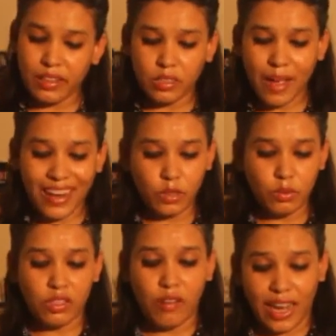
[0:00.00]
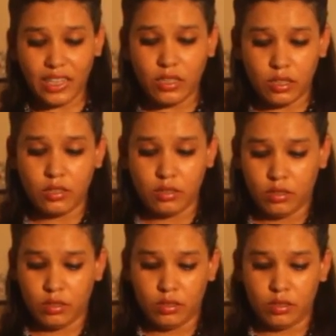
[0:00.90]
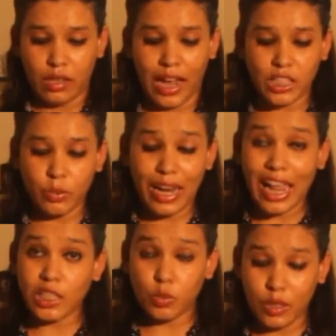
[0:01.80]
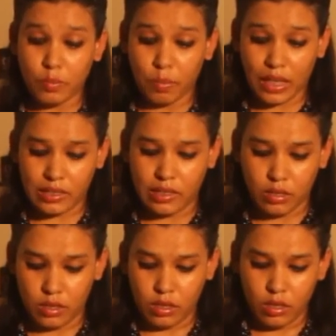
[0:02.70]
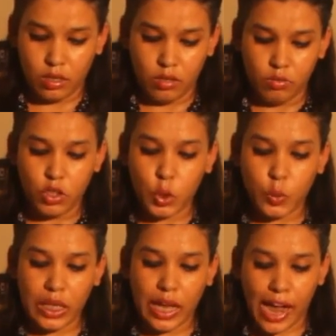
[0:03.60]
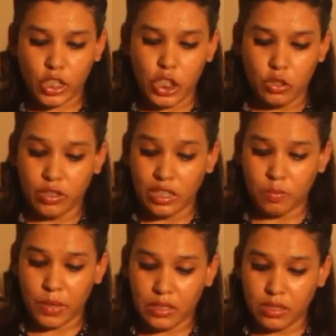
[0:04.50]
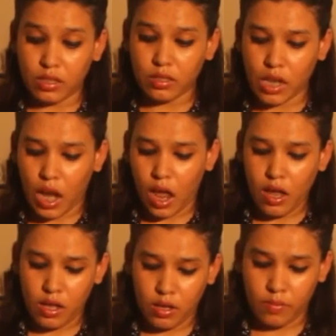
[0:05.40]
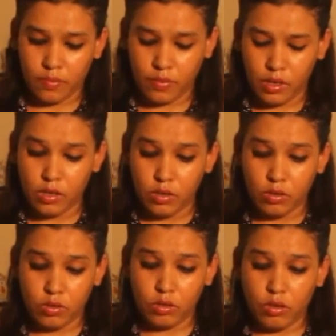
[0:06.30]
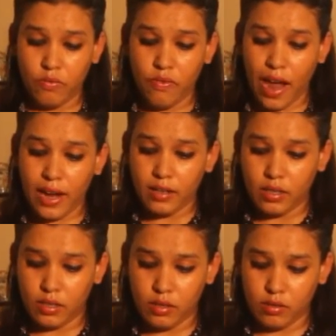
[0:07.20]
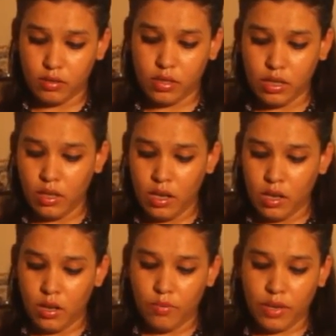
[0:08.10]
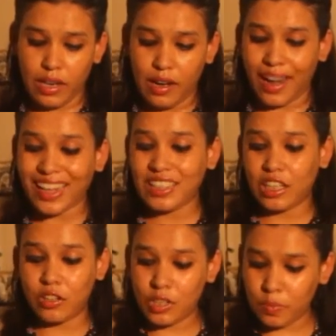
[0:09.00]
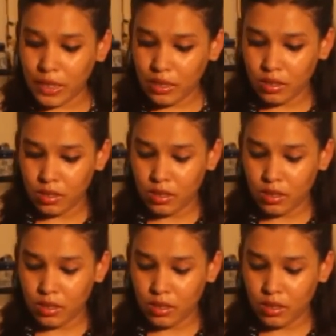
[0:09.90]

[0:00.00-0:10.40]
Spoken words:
make this batter with rice as well as with besan, which we actually known as besan ka challa. We're just going to fry it till we get a nice crispy.